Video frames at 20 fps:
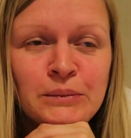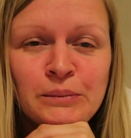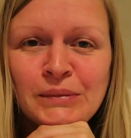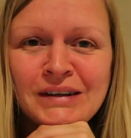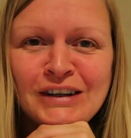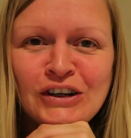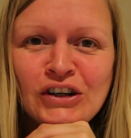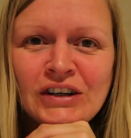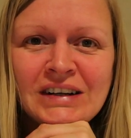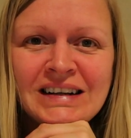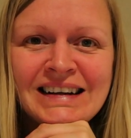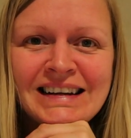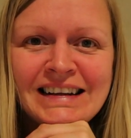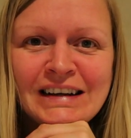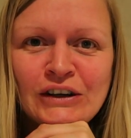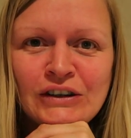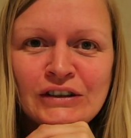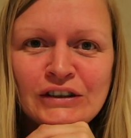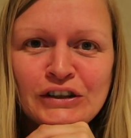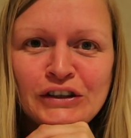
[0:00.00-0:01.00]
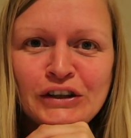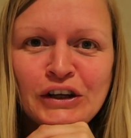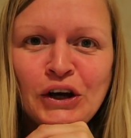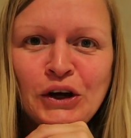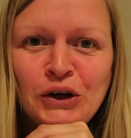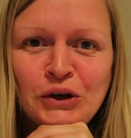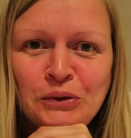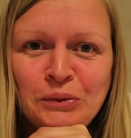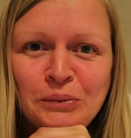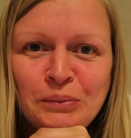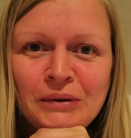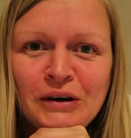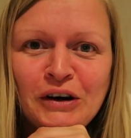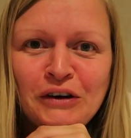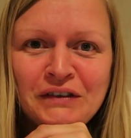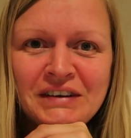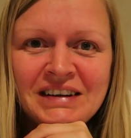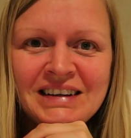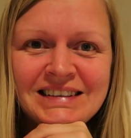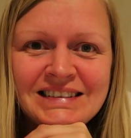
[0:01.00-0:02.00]
but i got to cling on to the hope
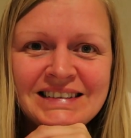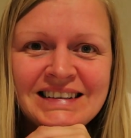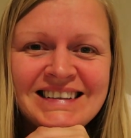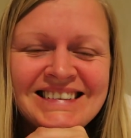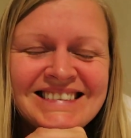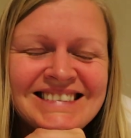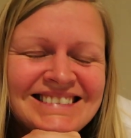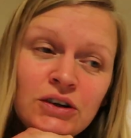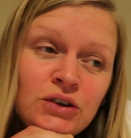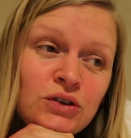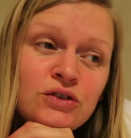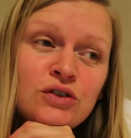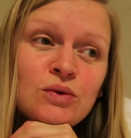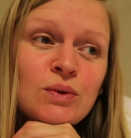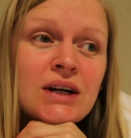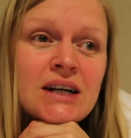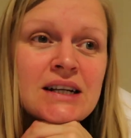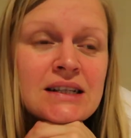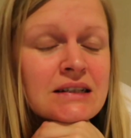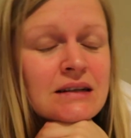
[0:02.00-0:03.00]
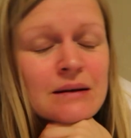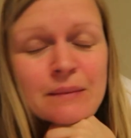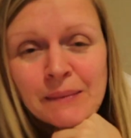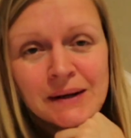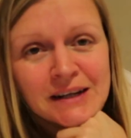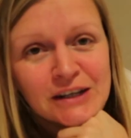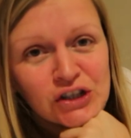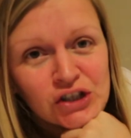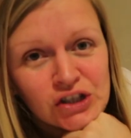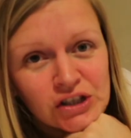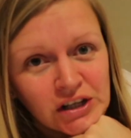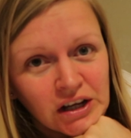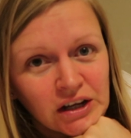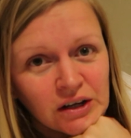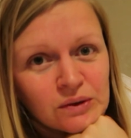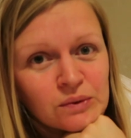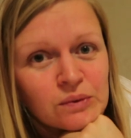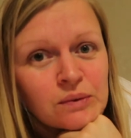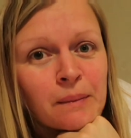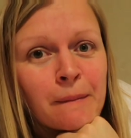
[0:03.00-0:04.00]
of it. Otherwise, I might just
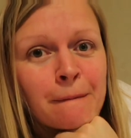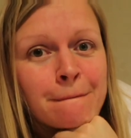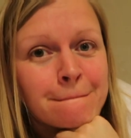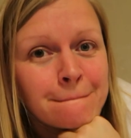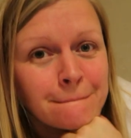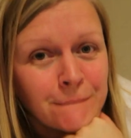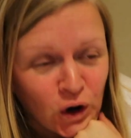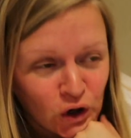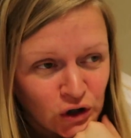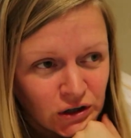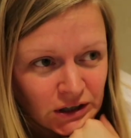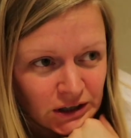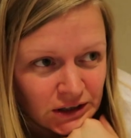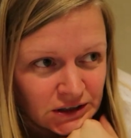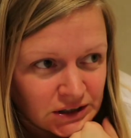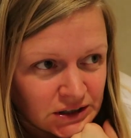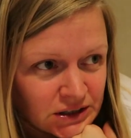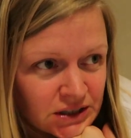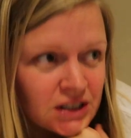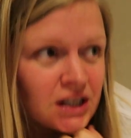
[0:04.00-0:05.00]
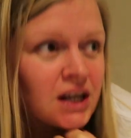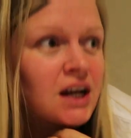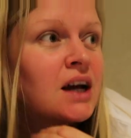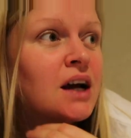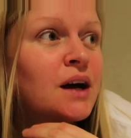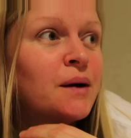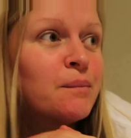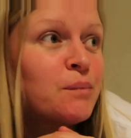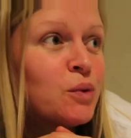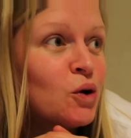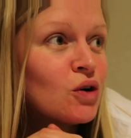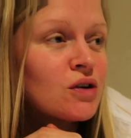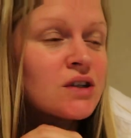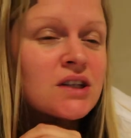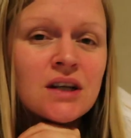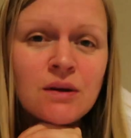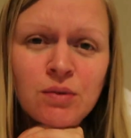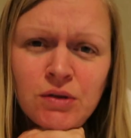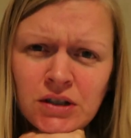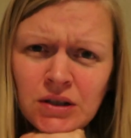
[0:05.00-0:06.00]
go bonkers. But
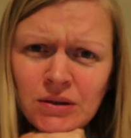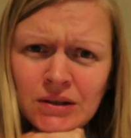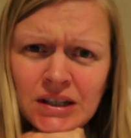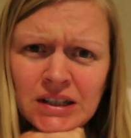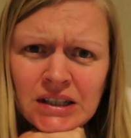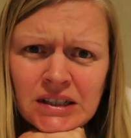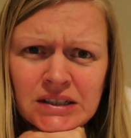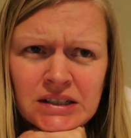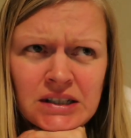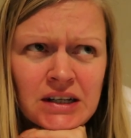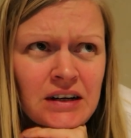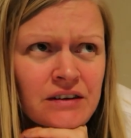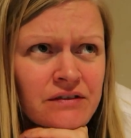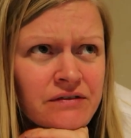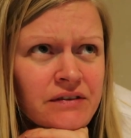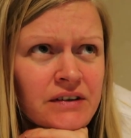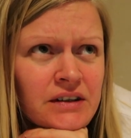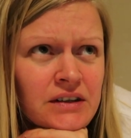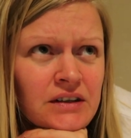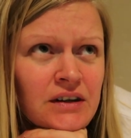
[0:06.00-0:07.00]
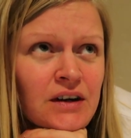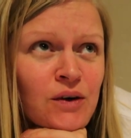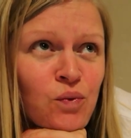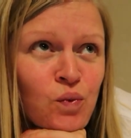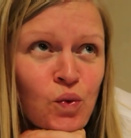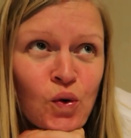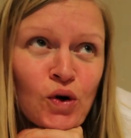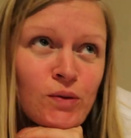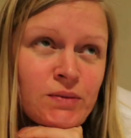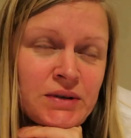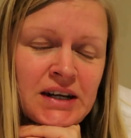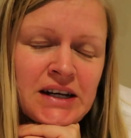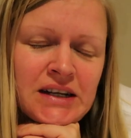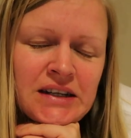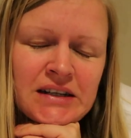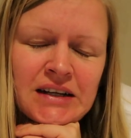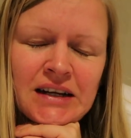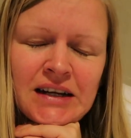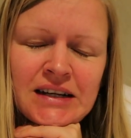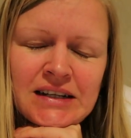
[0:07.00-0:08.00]
it was so nice to have a warm day
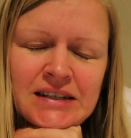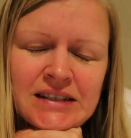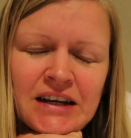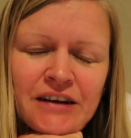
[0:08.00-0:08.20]
today. It's